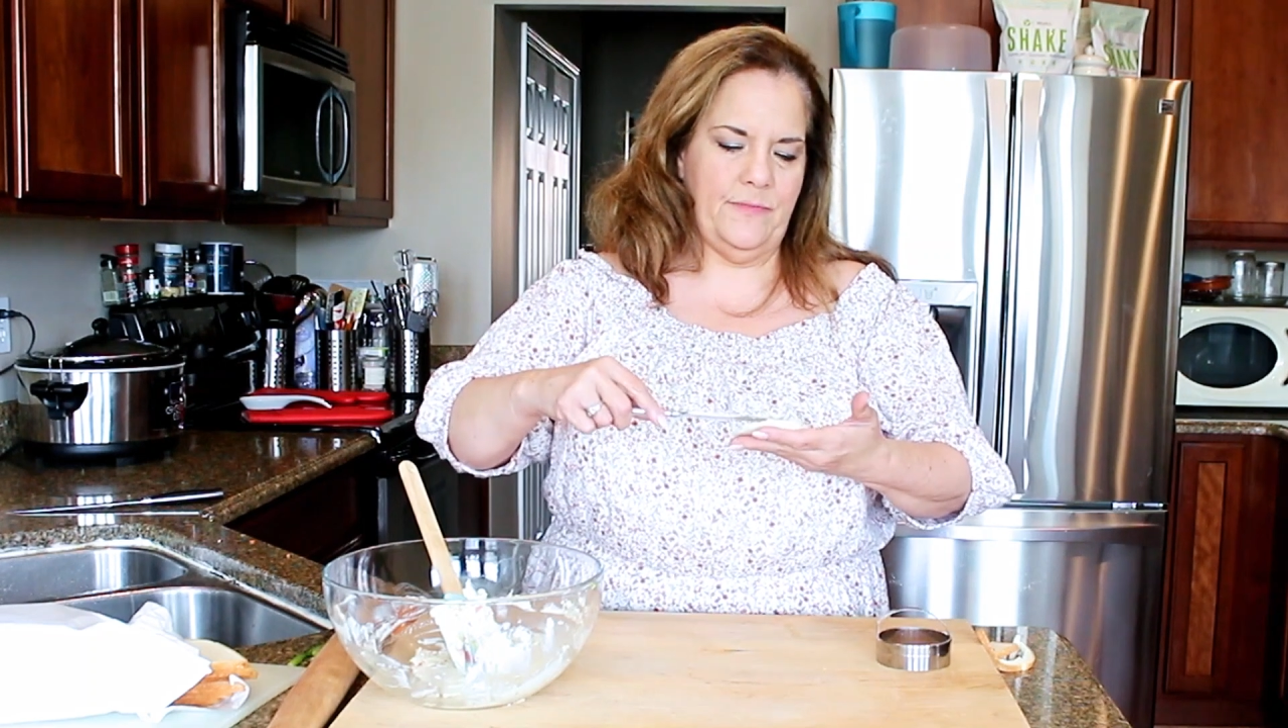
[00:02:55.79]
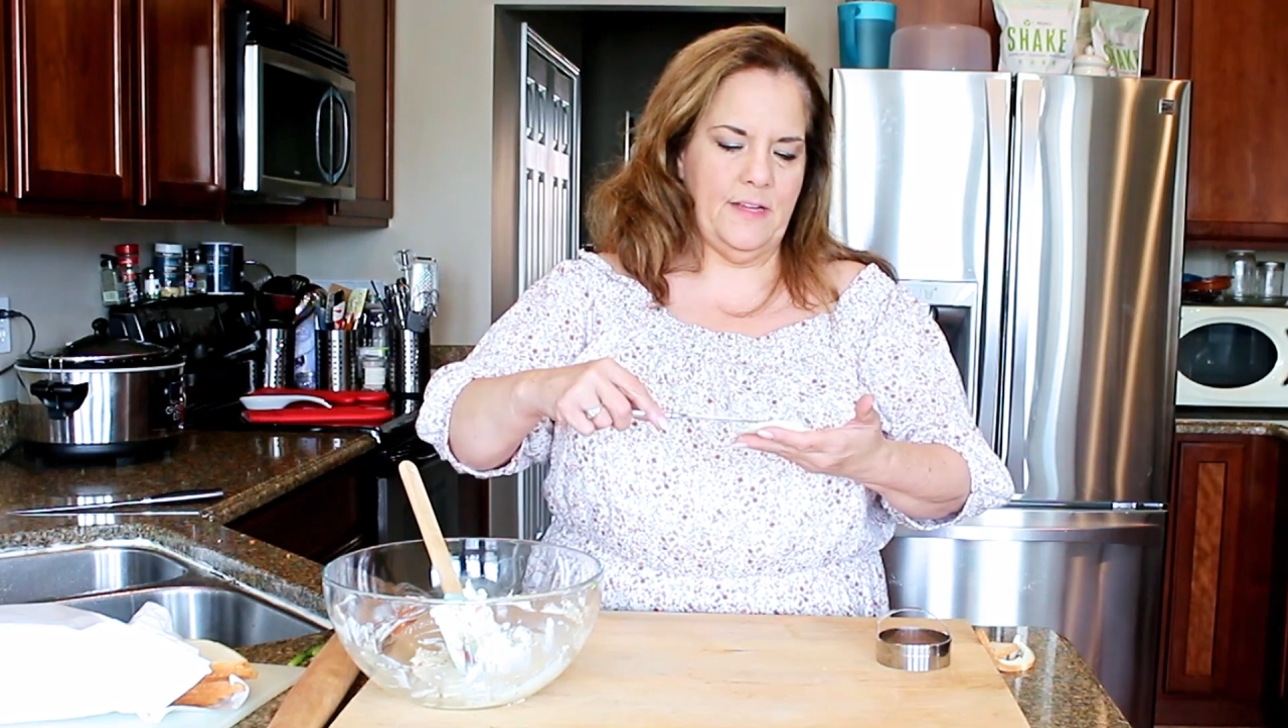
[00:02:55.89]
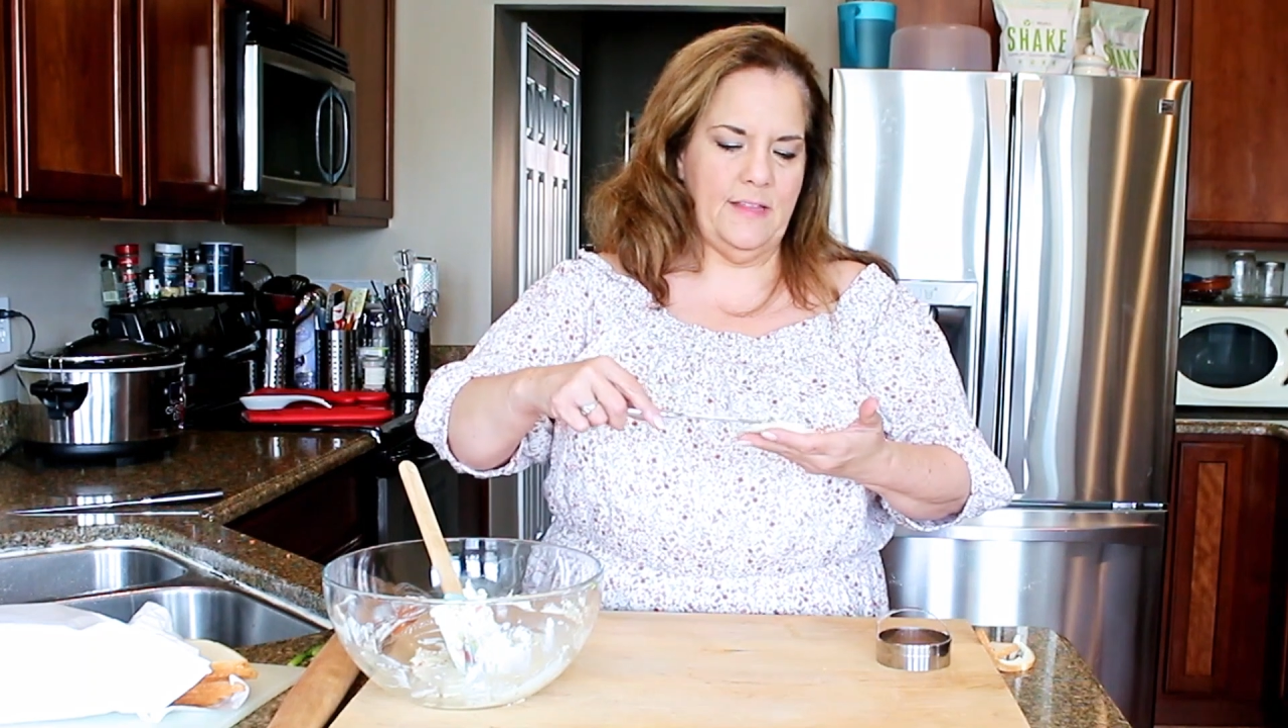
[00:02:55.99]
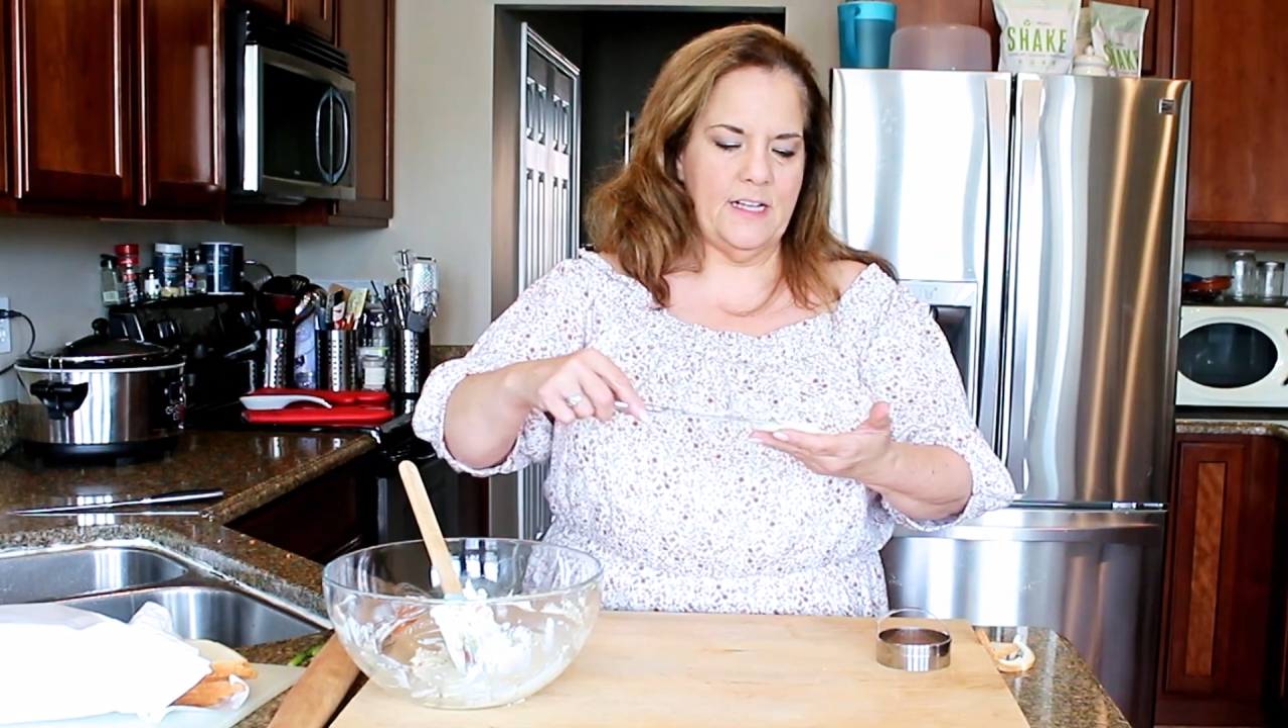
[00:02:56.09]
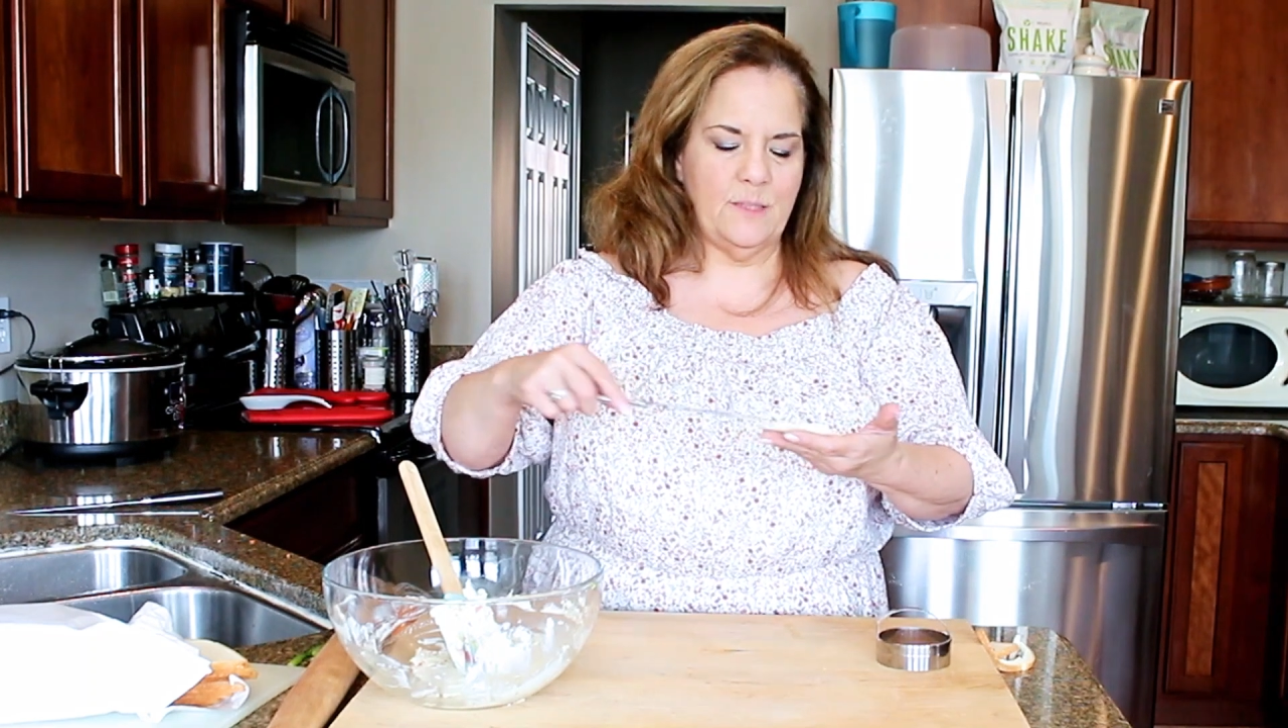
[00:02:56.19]

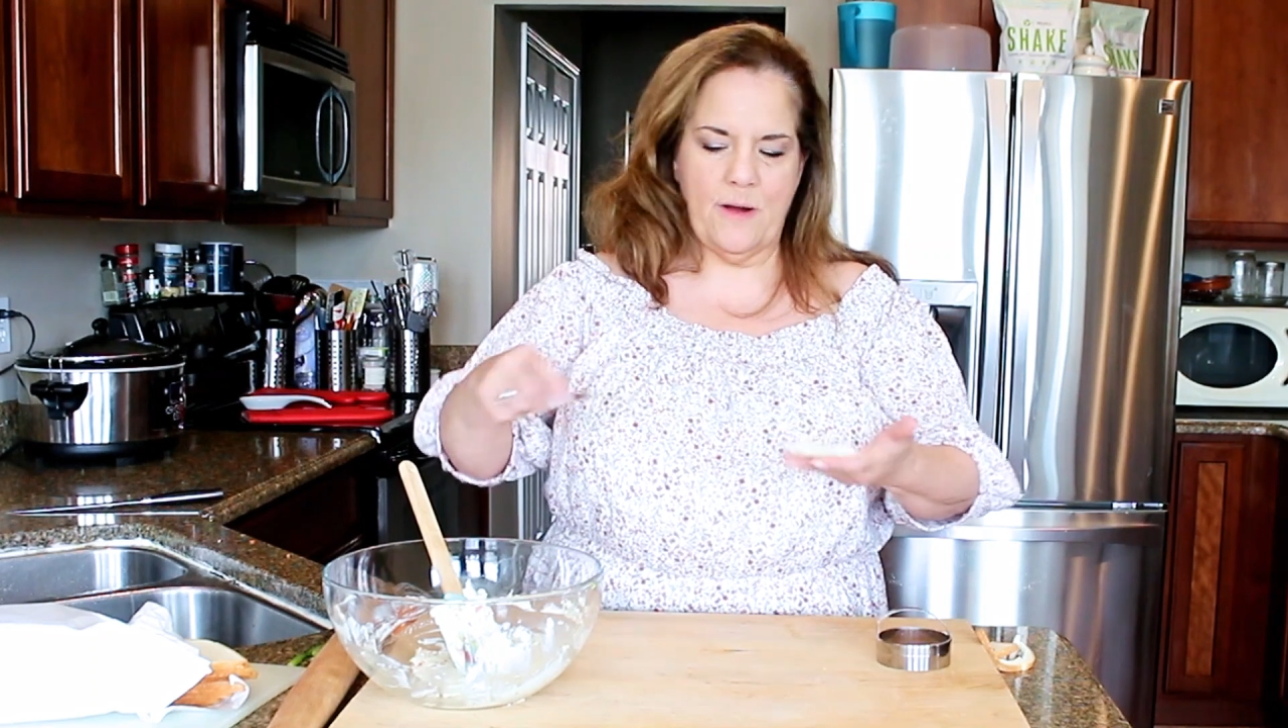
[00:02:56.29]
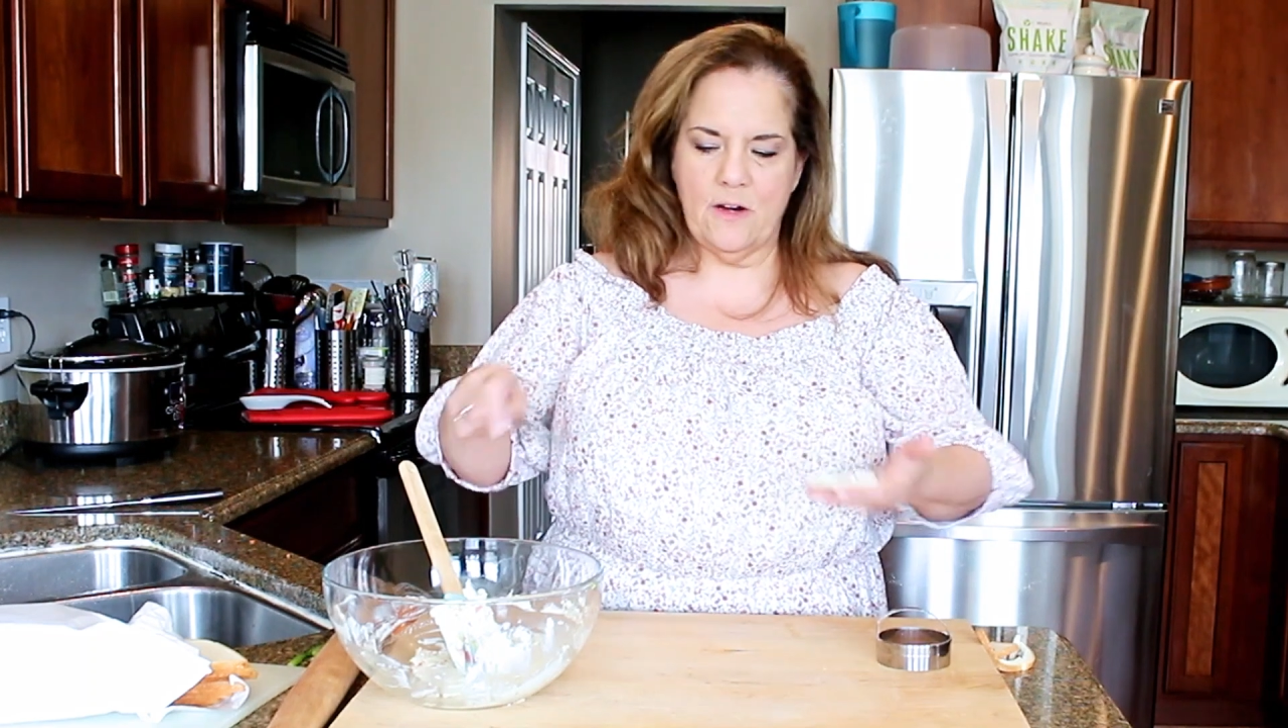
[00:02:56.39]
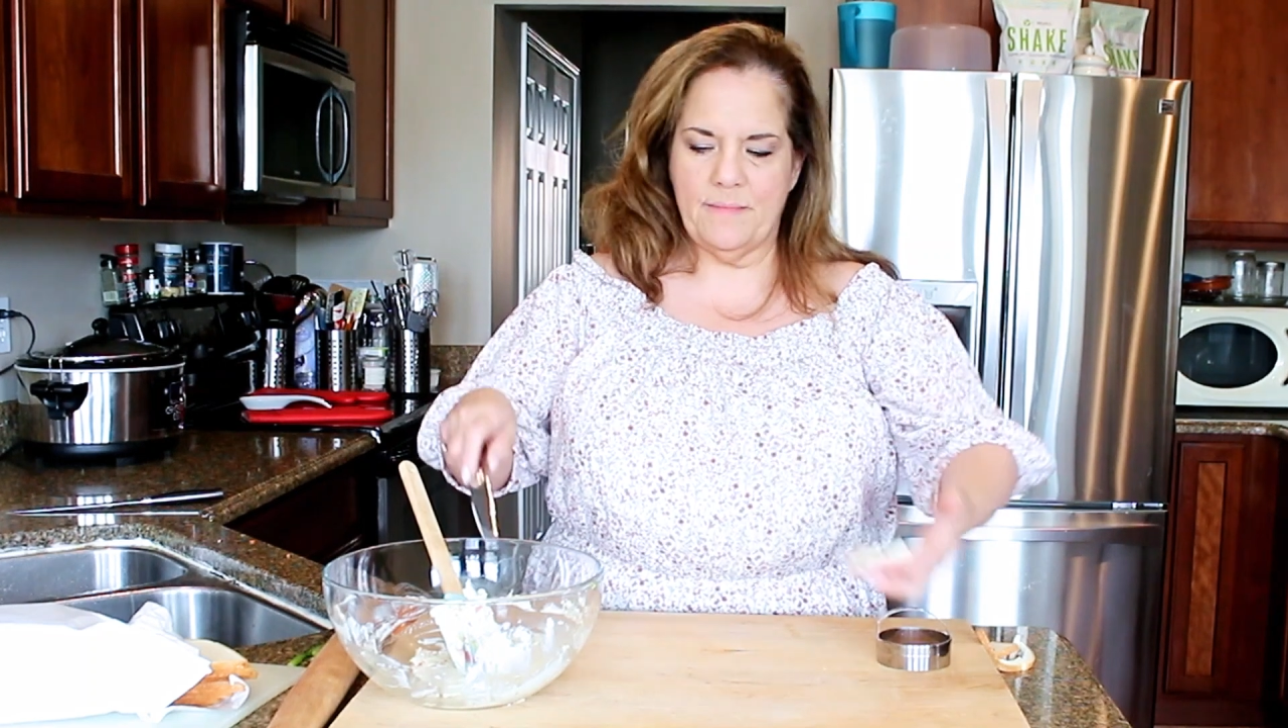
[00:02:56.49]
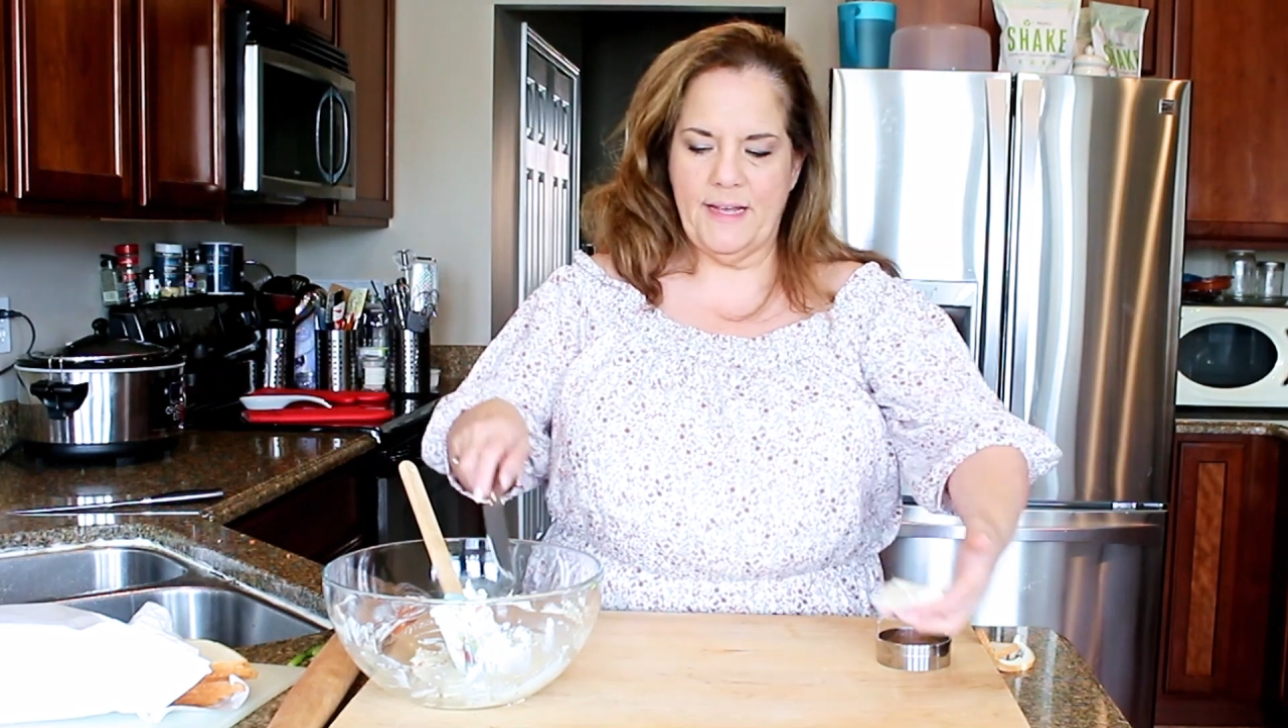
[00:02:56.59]
And that's part of my